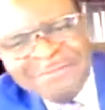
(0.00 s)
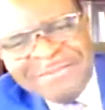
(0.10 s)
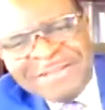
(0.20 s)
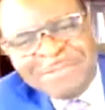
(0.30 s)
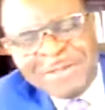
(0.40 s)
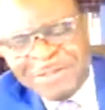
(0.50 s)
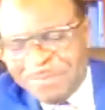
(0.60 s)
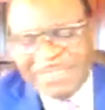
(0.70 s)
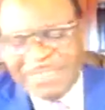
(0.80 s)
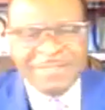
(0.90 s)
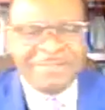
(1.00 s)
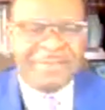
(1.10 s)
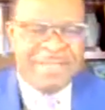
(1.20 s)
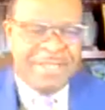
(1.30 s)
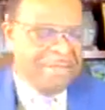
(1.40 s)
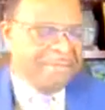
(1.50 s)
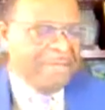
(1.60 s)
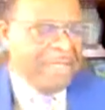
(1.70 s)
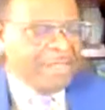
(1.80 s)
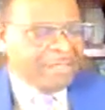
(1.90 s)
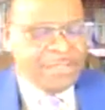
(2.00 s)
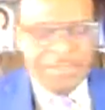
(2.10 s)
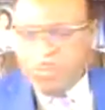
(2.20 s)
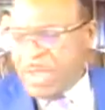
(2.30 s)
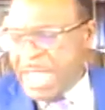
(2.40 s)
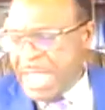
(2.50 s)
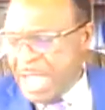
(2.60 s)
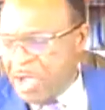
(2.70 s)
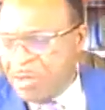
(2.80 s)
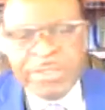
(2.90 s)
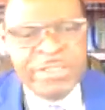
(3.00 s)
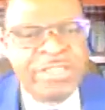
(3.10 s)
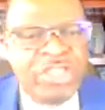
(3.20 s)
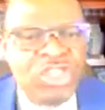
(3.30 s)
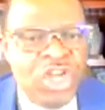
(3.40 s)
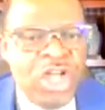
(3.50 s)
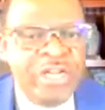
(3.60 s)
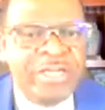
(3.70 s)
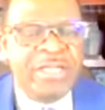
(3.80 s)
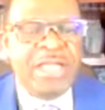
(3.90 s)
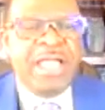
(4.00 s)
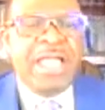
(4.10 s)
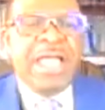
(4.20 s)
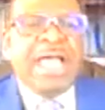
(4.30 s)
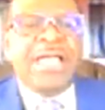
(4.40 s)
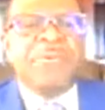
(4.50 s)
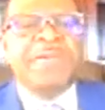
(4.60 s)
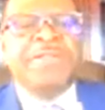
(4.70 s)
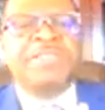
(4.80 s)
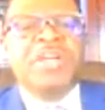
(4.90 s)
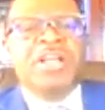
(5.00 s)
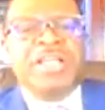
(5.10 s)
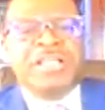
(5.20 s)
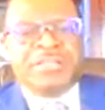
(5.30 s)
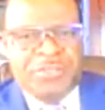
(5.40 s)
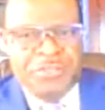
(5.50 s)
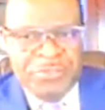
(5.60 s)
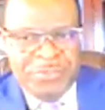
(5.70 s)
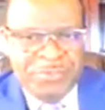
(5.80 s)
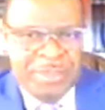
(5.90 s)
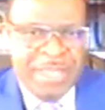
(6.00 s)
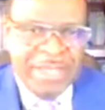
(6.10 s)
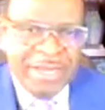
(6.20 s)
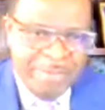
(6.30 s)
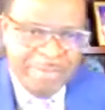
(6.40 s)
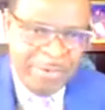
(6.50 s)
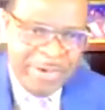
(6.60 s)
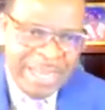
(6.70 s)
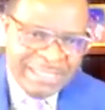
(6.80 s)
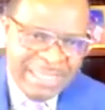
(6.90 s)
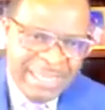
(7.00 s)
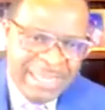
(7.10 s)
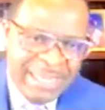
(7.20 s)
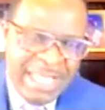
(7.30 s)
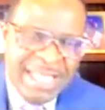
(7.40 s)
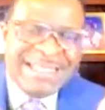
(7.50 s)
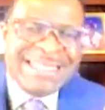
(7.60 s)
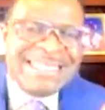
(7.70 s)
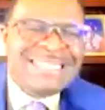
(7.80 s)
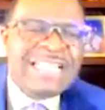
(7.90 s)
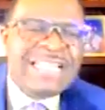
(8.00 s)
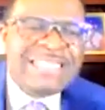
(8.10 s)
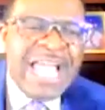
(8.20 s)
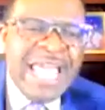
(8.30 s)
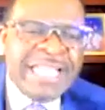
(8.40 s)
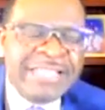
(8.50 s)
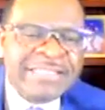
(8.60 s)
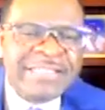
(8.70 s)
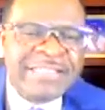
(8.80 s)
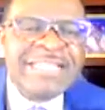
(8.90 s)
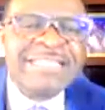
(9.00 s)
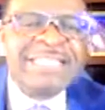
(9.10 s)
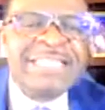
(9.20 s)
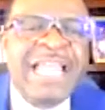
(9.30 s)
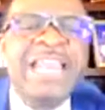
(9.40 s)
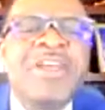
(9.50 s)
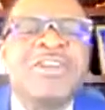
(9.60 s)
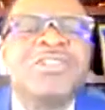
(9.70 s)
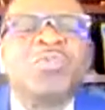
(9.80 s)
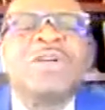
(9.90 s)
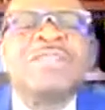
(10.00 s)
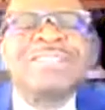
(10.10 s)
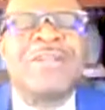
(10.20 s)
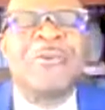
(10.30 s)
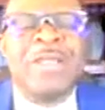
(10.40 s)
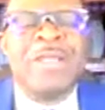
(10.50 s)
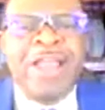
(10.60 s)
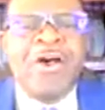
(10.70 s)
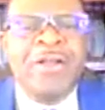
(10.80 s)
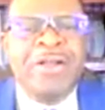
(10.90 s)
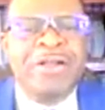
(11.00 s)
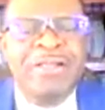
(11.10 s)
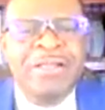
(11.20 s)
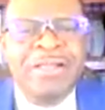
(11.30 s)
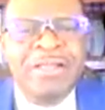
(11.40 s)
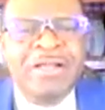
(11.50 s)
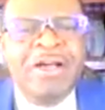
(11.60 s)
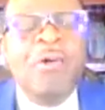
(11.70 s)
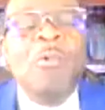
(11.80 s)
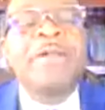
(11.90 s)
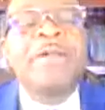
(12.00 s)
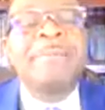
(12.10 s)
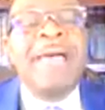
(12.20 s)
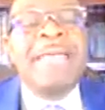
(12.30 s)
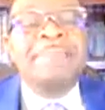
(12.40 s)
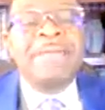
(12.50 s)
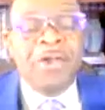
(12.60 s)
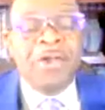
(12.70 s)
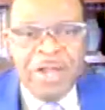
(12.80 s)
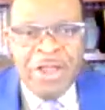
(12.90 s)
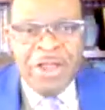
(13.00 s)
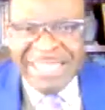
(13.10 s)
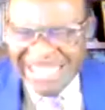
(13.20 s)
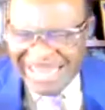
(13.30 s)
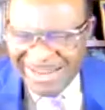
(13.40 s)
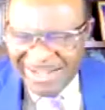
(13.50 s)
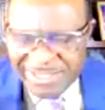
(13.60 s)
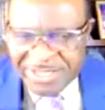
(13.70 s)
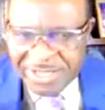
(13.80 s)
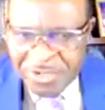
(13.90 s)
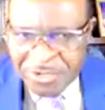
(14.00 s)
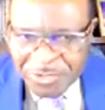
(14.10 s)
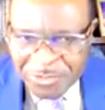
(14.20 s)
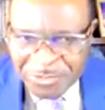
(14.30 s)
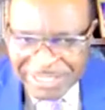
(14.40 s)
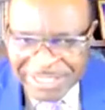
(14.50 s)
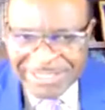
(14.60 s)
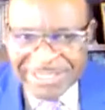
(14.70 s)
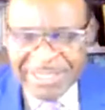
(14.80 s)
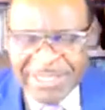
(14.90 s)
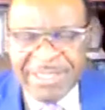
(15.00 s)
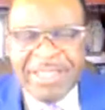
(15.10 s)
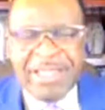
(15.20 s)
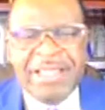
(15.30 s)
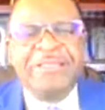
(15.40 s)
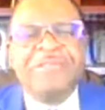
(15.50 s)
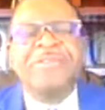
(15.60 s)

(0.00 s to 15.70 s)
this perspective. Fellas, we are almost done. I want to talk to you. Remember what I said, that these are signs. It's telling us what's going on or what might be going on. It doesn't conclude it. You